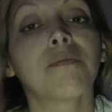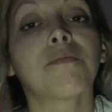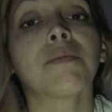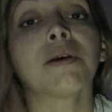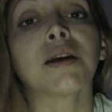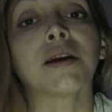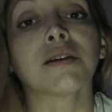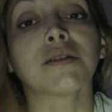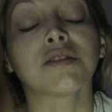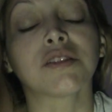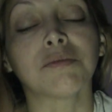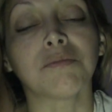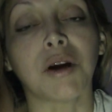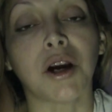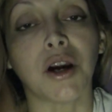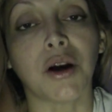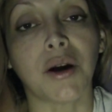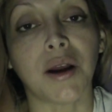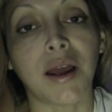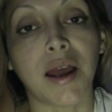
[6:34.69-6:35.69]
Because
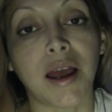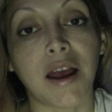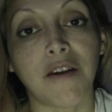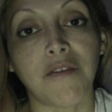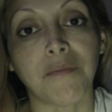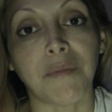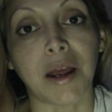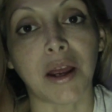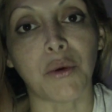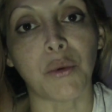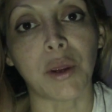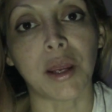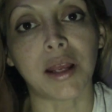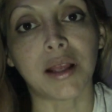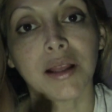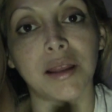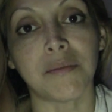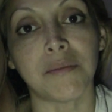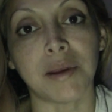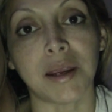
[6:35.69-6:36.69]
tomorrow I have my
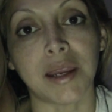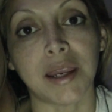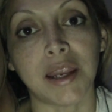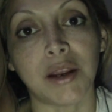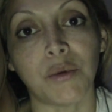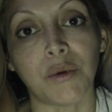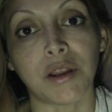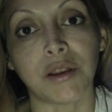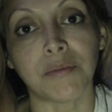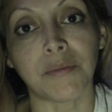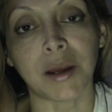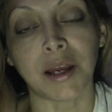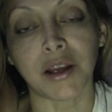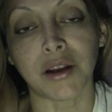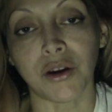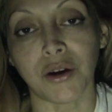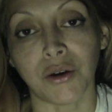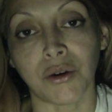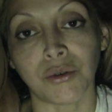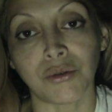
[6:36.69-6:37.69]
weekly meeting with my
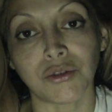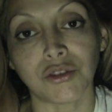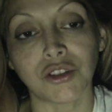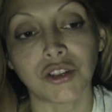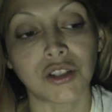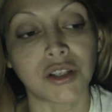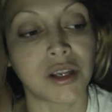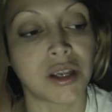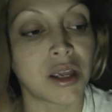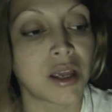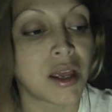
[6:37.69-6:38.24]
coach,